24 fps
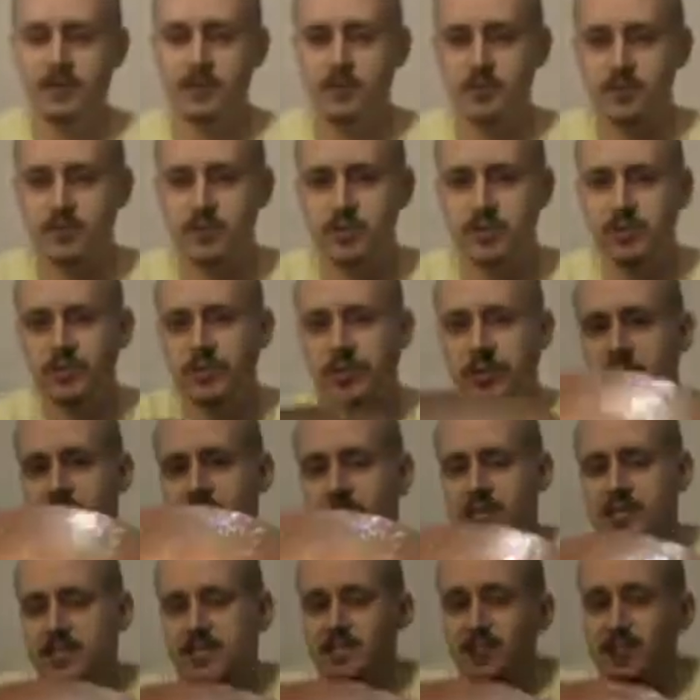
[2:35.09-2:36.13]
another shield like
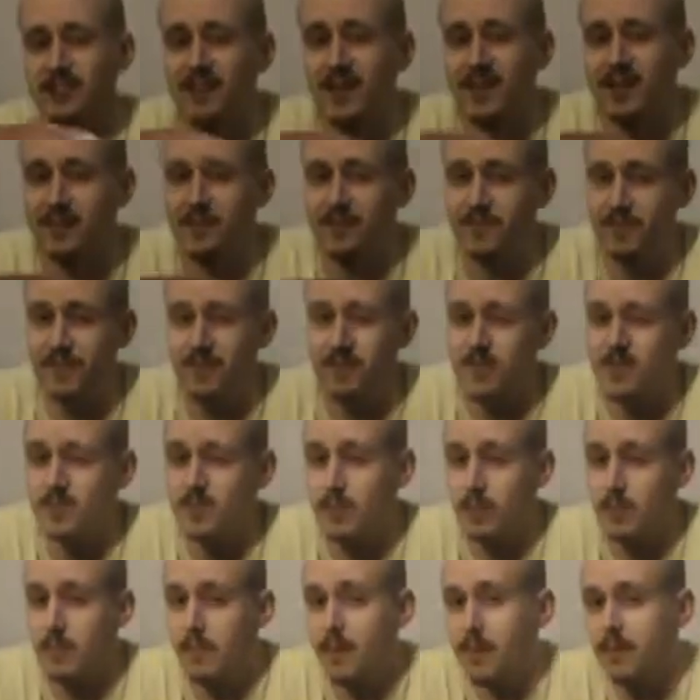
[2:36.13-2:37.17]
this. I'm going to be making a very
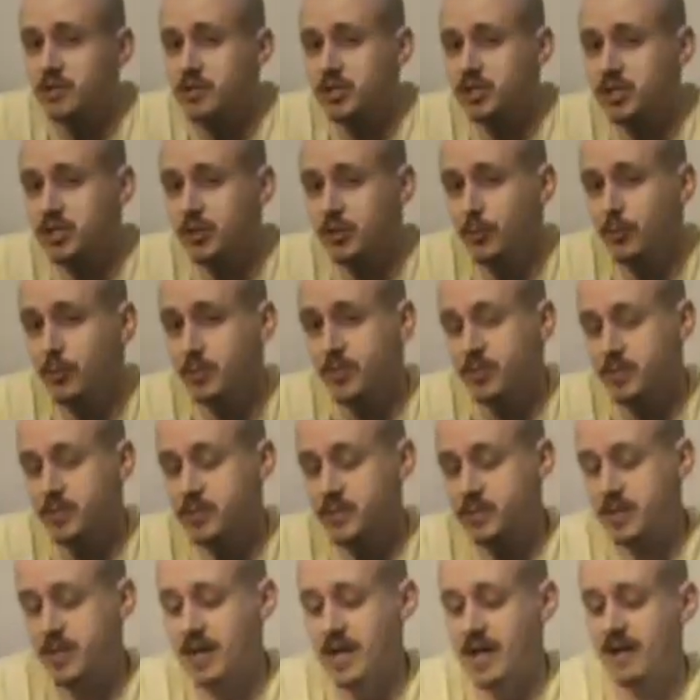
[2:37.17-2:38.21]
small punch shield, but it
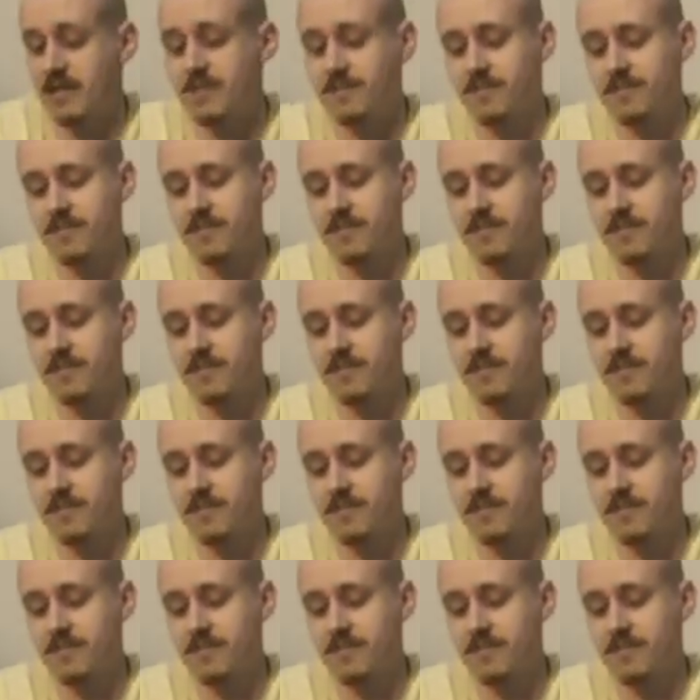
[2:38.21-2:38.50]
is going to have